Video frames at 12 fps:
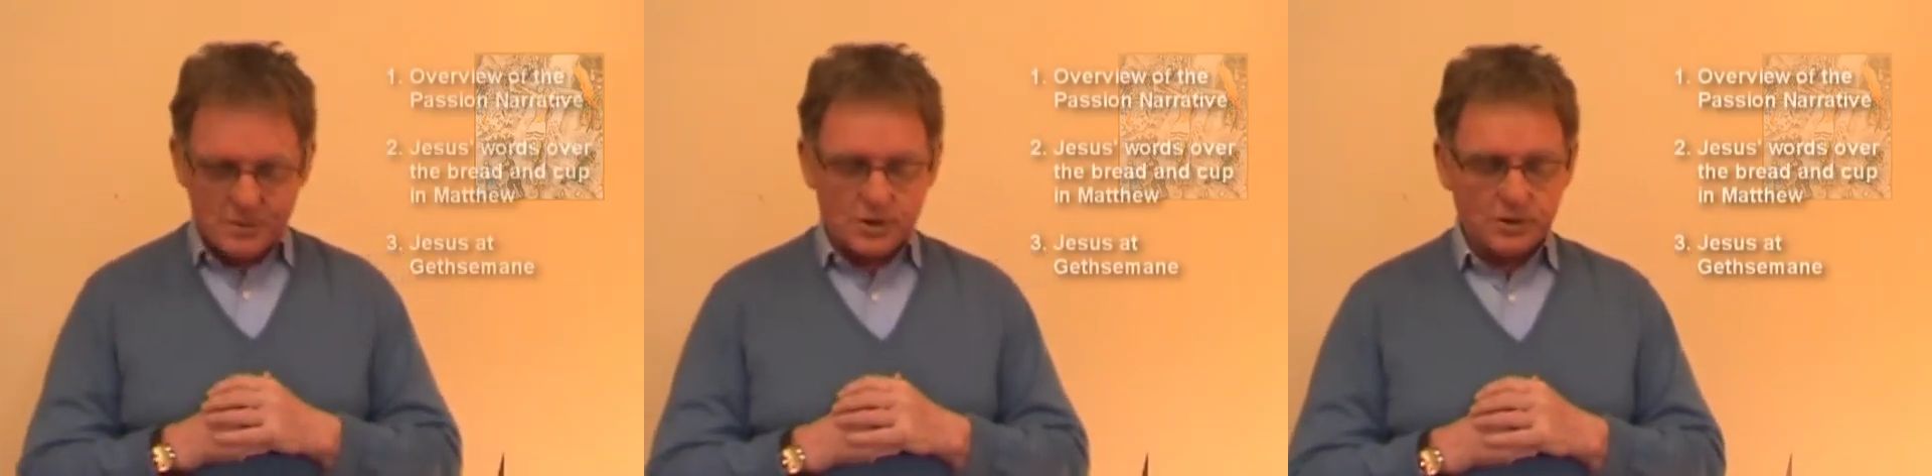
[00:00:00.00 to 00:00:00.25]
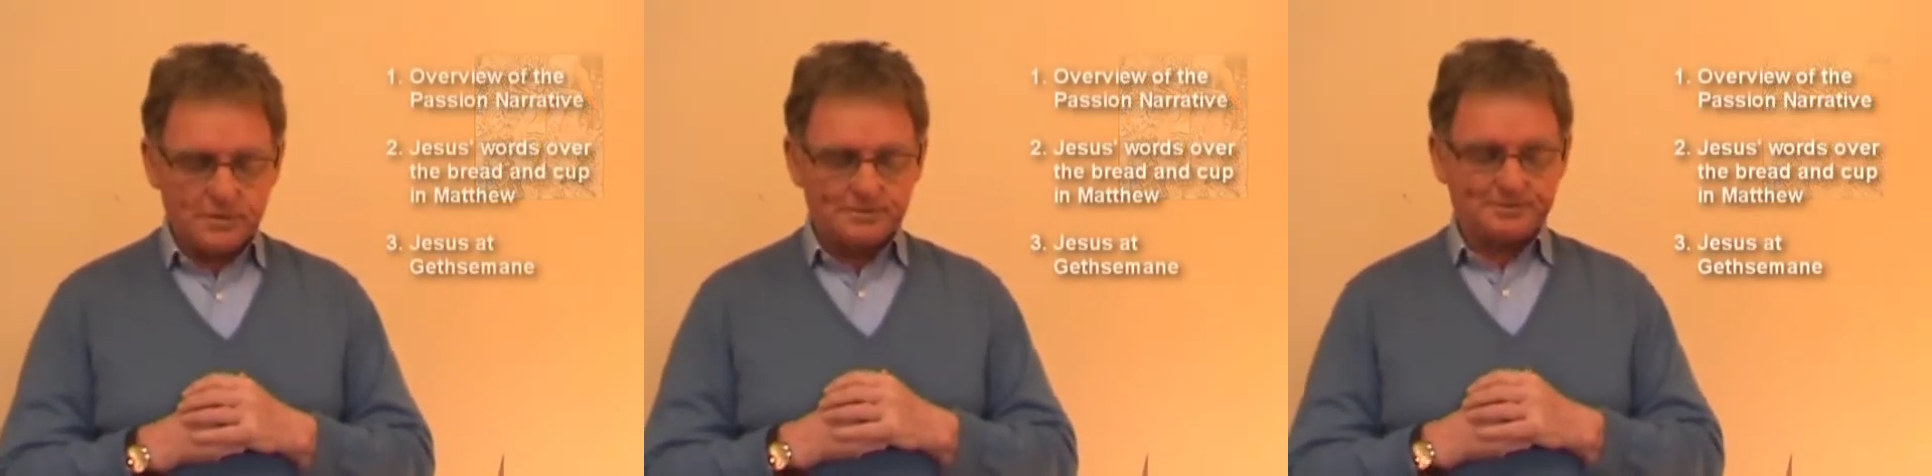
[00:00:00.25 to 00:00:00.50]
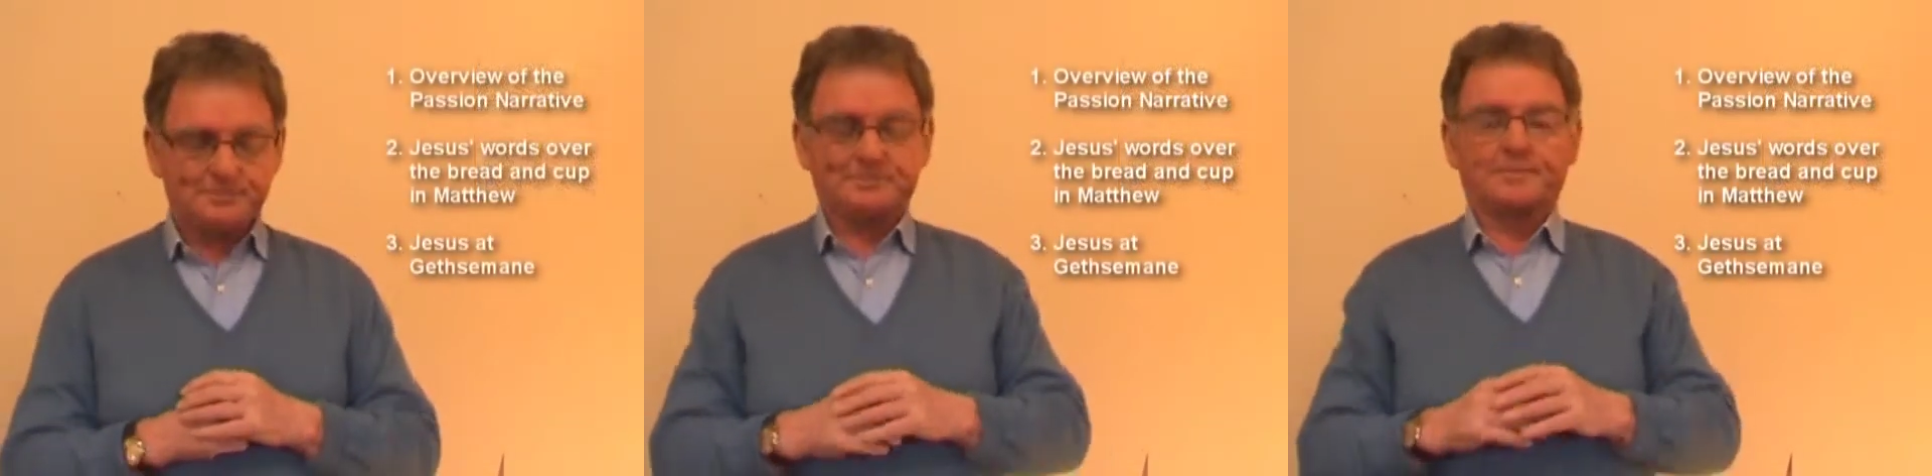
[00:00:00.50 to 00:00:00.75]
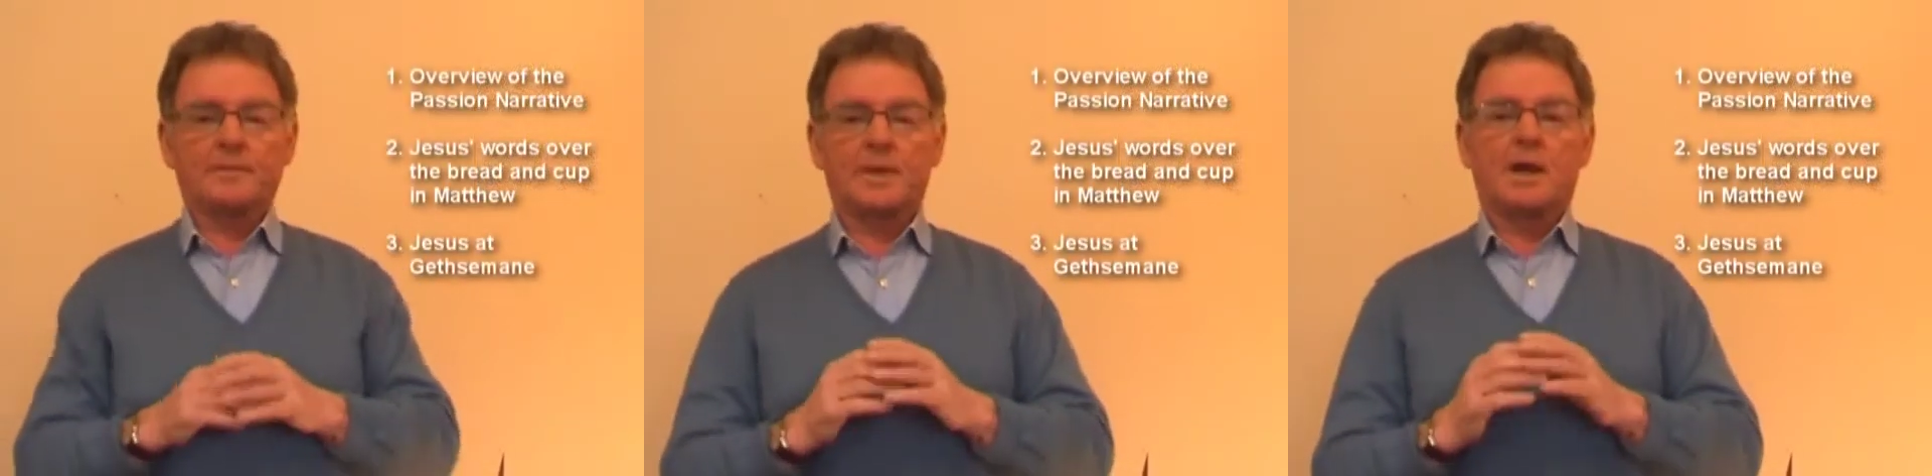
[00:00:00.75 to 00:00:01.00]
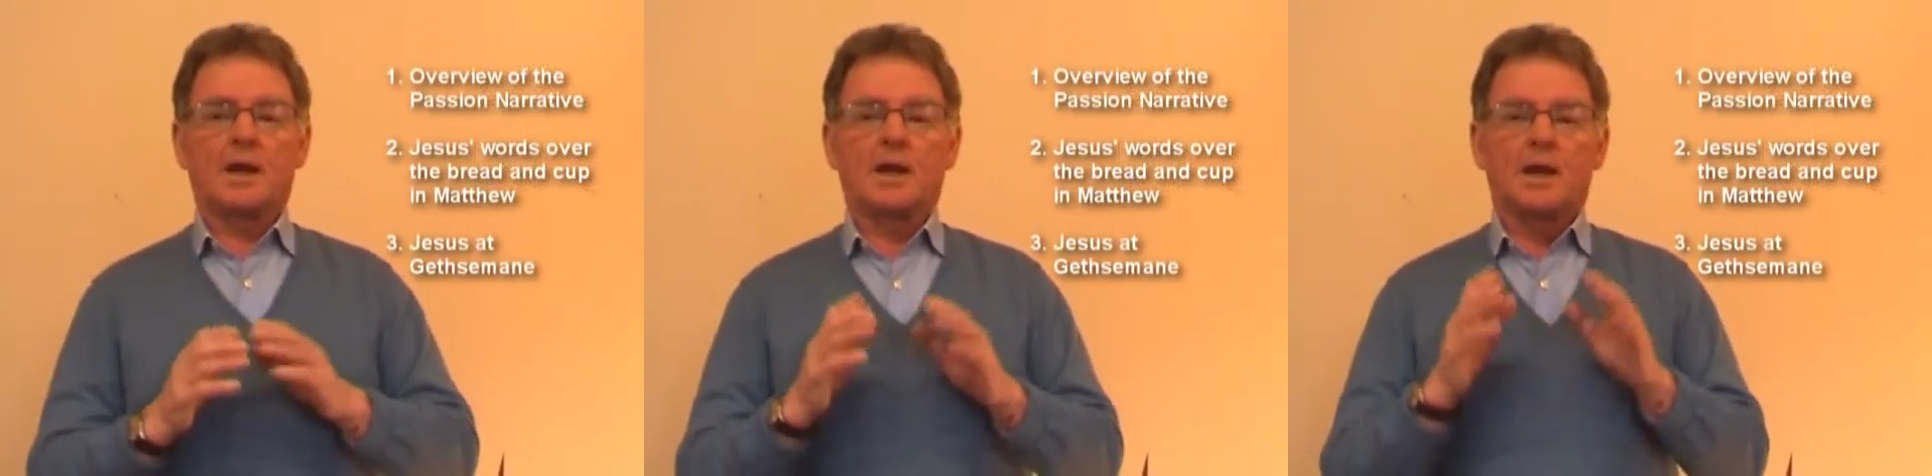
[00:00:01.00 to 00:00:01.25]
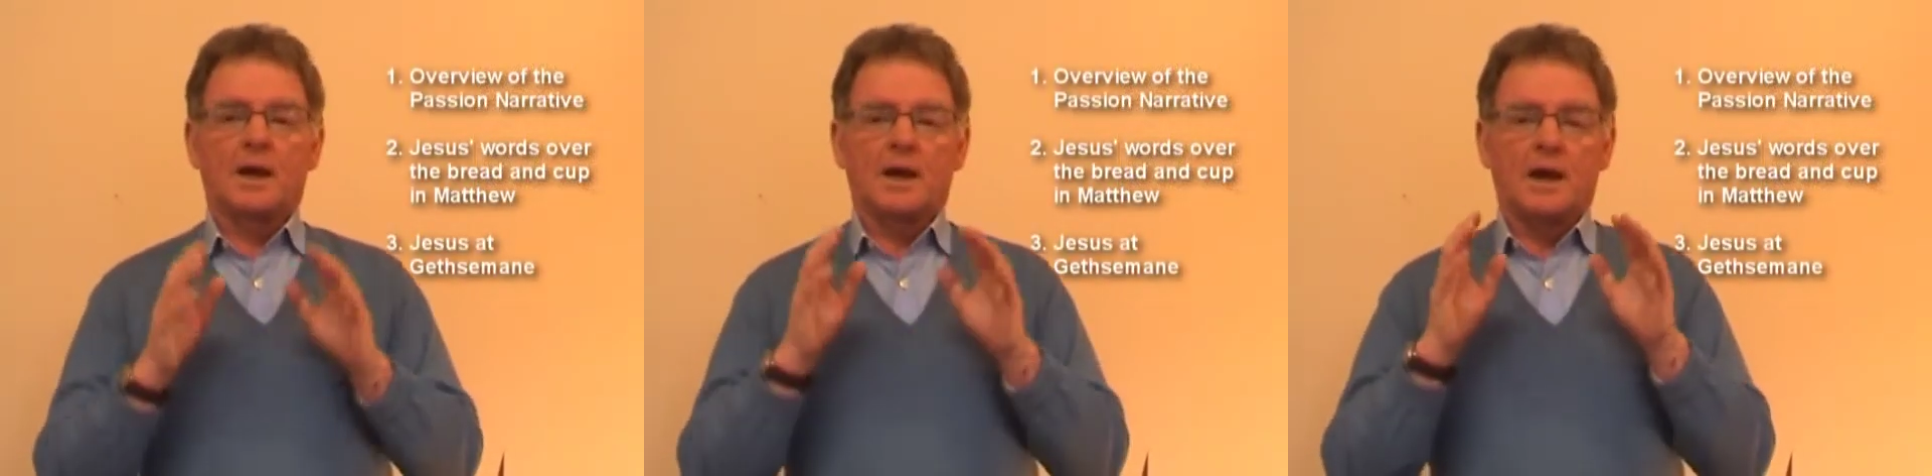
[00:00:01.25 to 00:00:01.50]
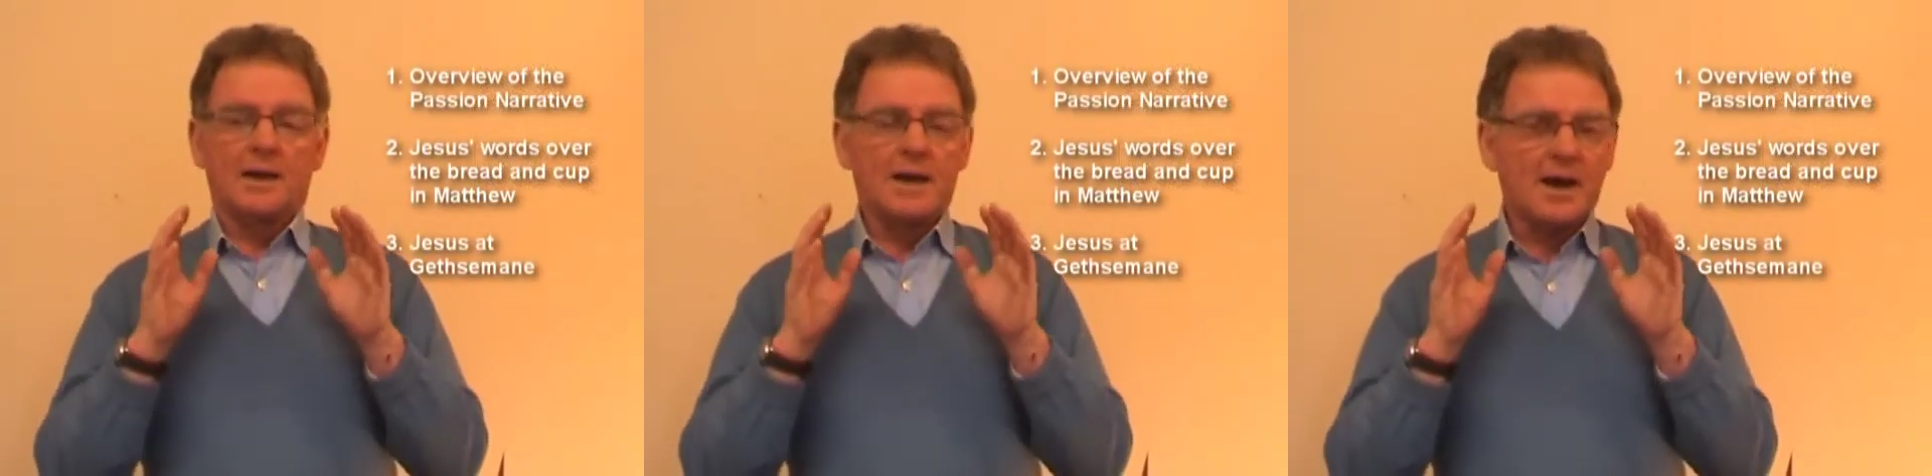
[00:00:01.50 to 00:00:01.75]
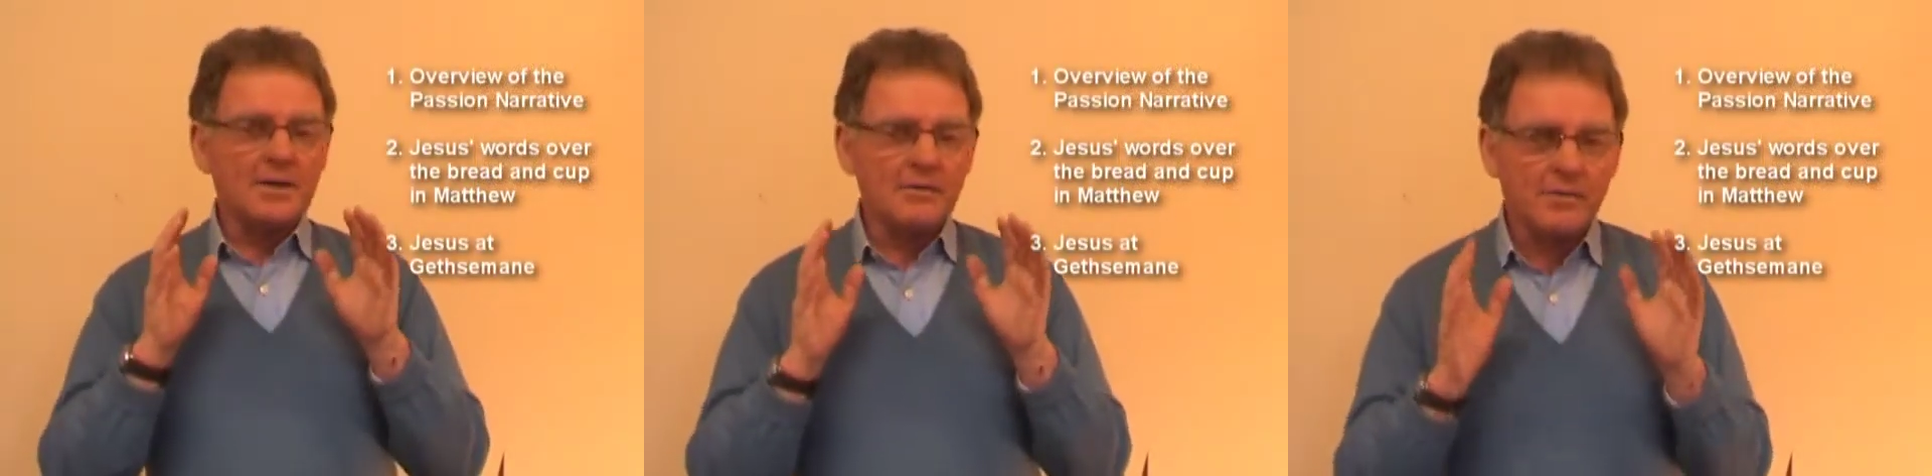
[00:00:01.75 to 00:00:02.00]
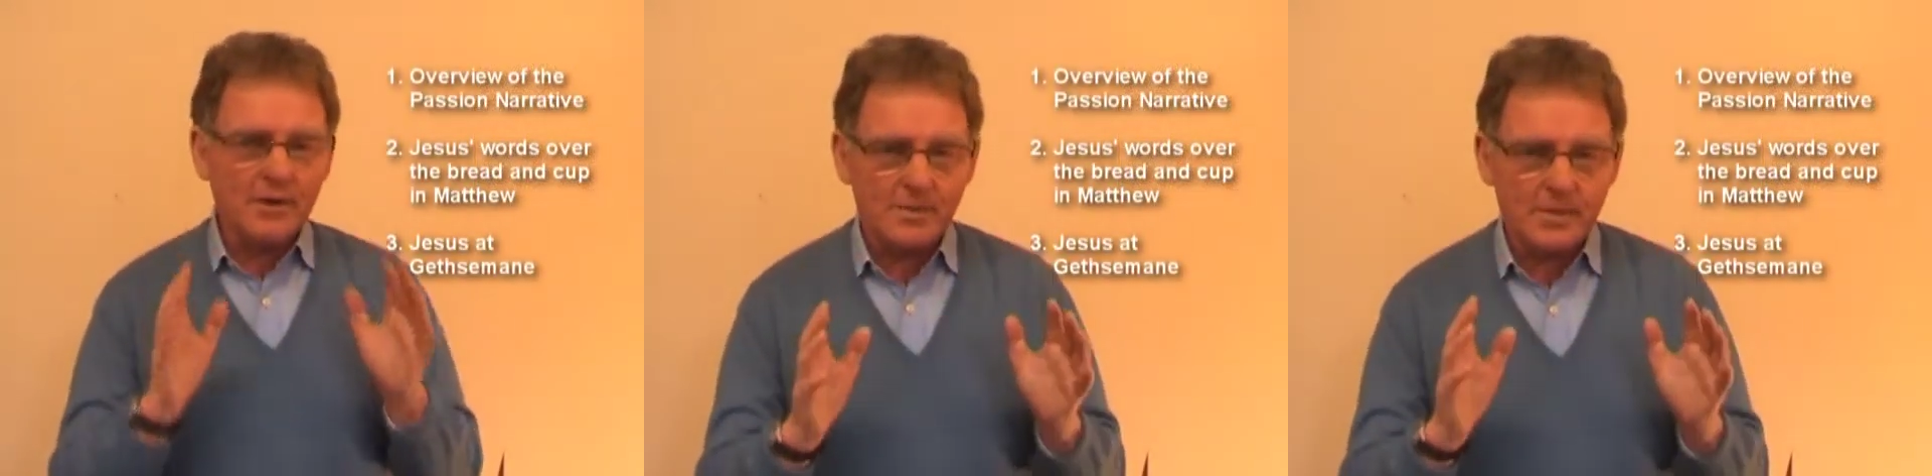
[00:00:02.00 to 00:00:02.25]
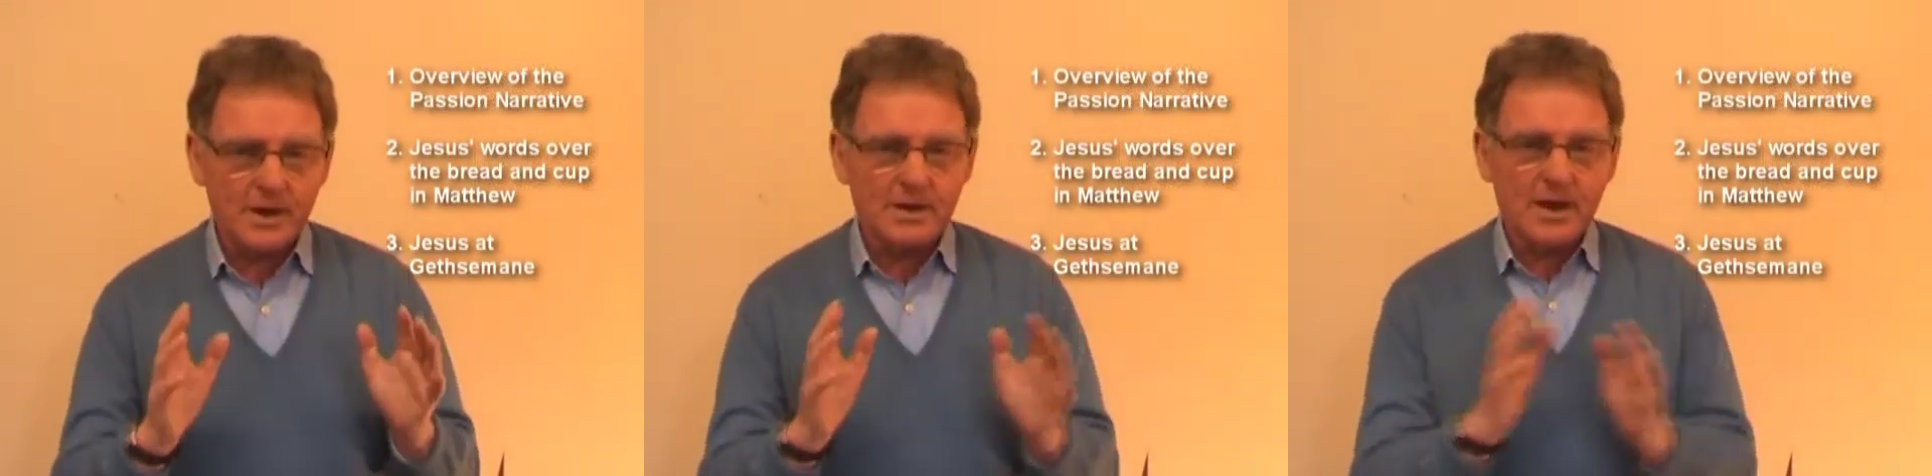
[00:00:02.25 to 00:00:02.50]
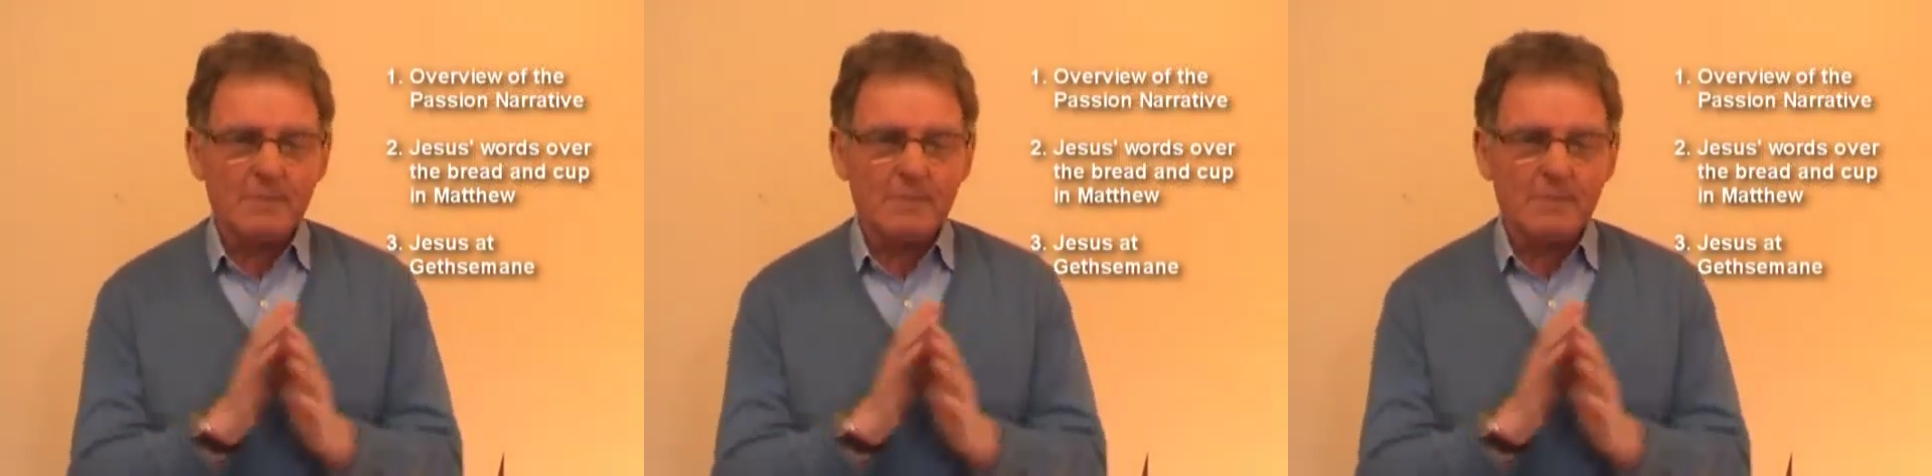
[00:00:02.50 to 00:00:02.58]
to another very big